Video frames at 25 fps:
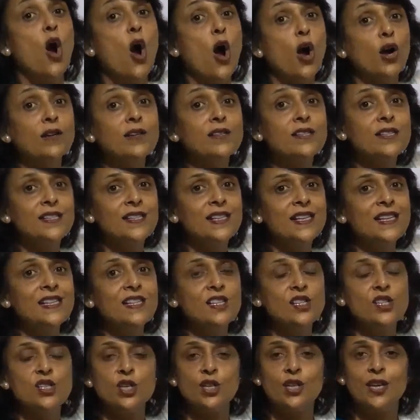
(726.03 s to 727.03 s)

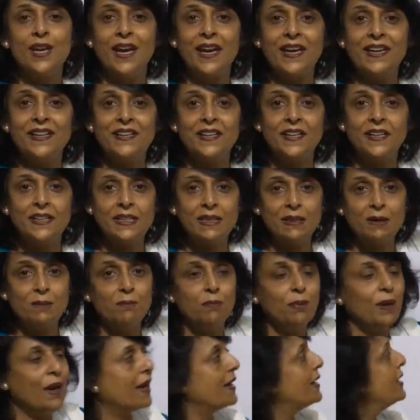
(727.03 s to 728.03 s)
oxygenated
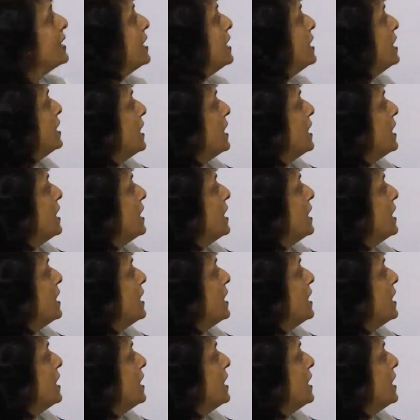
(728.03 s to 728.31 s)
blood.